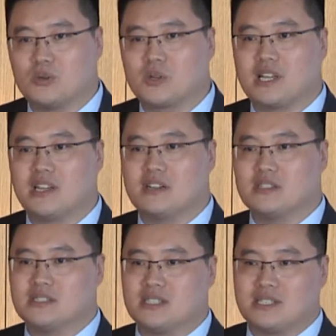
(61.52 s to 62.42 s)
who cannot
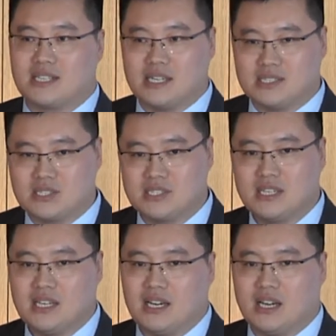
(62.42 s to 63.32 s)
attend
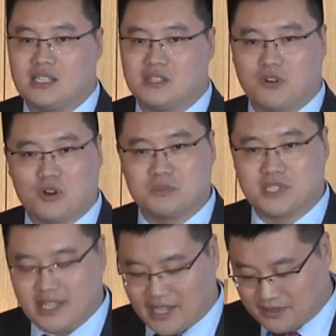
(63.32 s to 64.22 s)
the forum
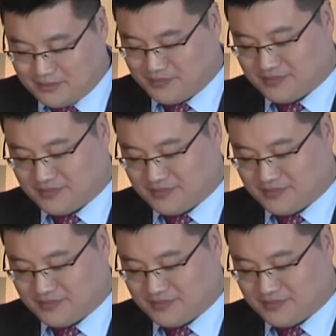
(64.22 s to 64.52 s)
today.